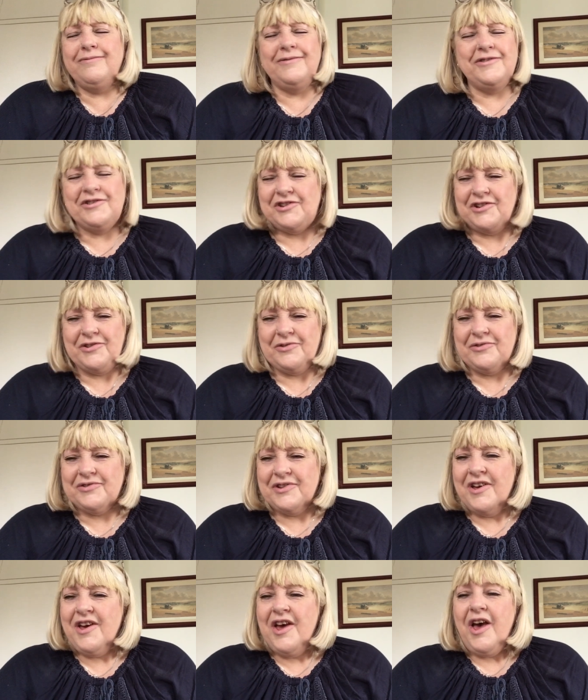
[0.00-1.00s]
She does.
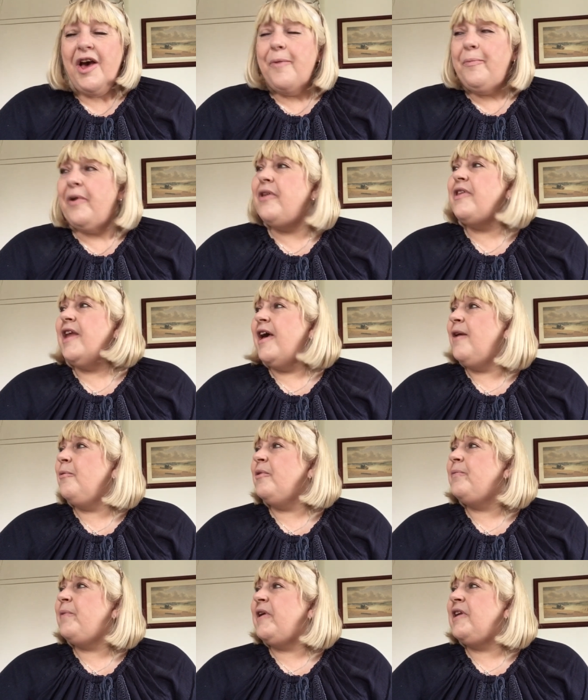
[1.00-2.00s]
But now
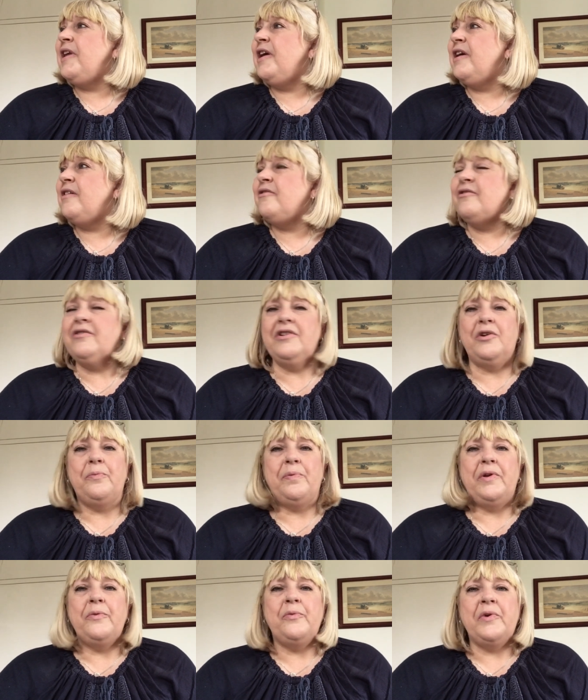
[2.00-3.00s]
we've been here a
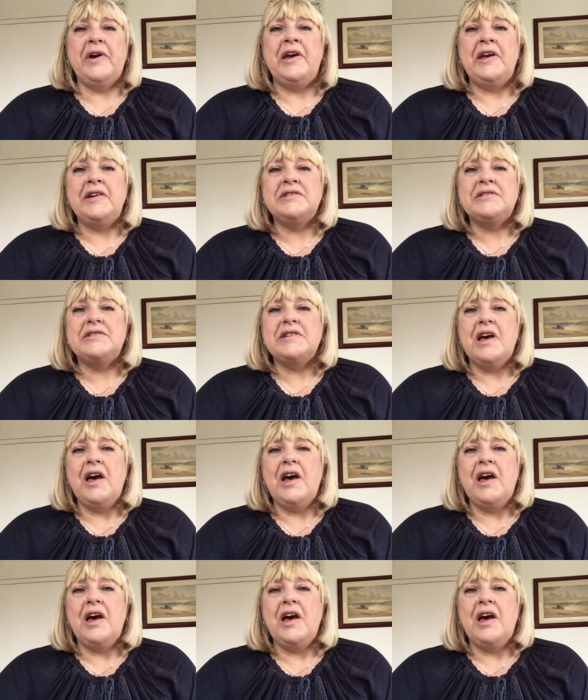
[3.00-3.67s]
couple of weeks.